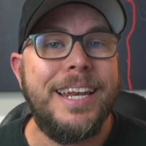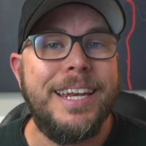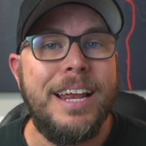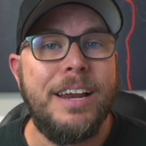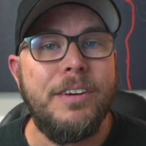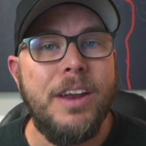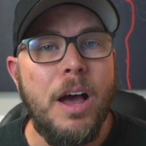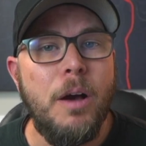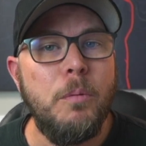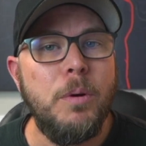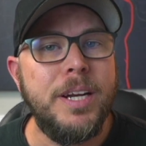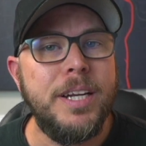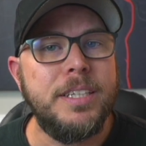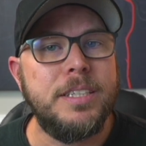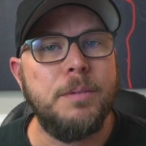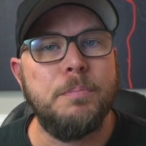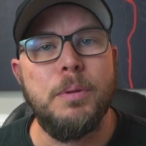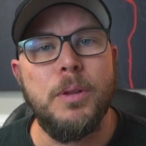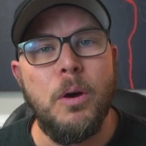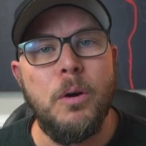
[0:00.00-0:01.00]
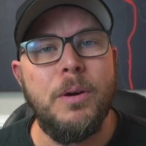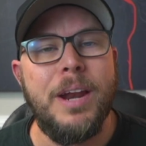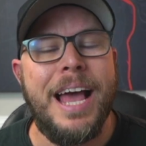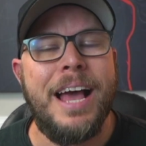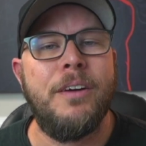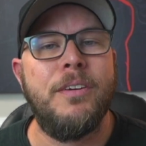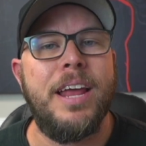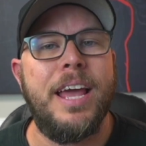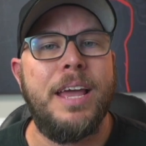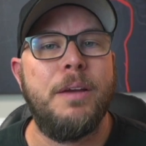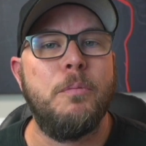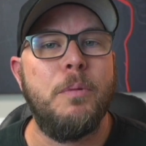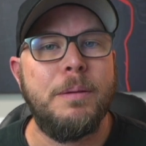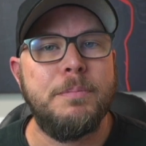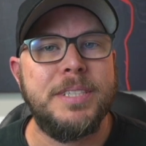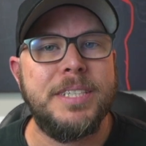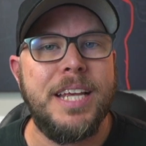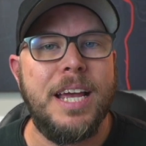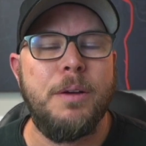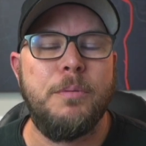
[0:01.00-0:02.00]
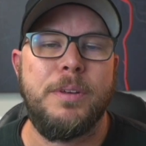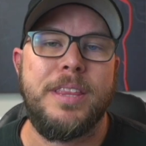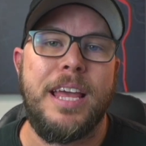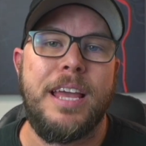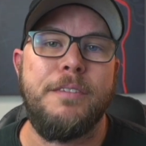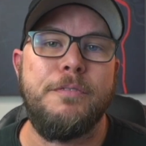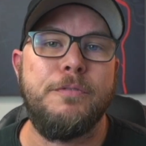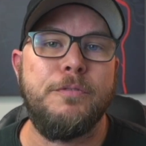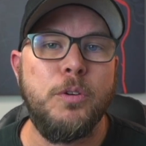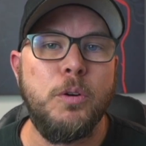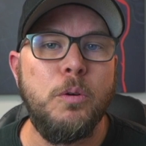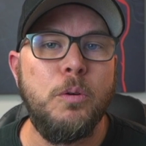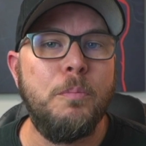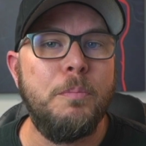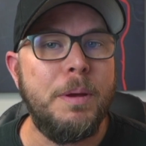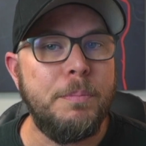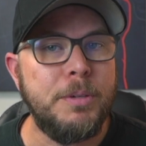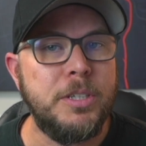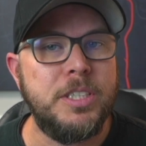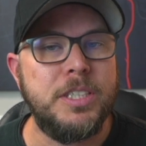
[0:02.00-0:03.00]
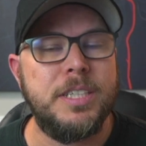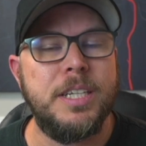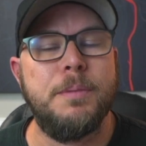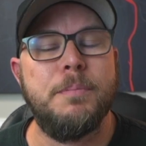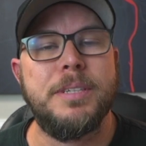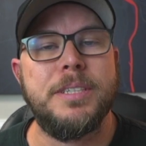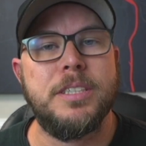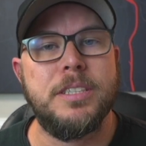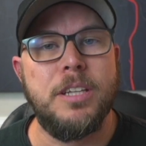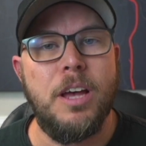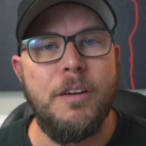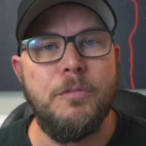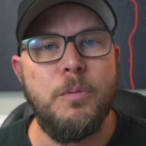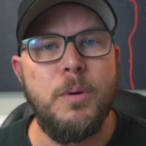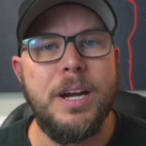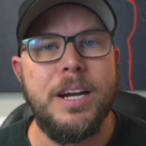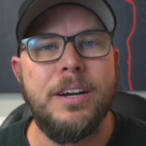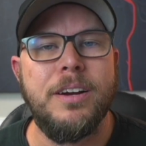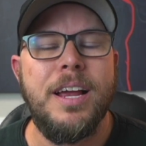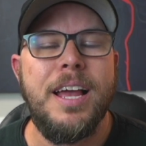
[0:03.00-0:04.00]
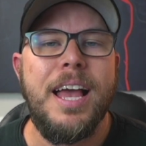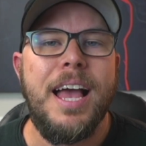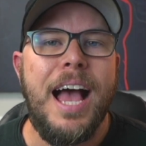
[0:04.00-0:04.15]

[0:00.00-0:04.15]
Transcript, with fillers: Now, not wanting to bloat out a website with a full membership software,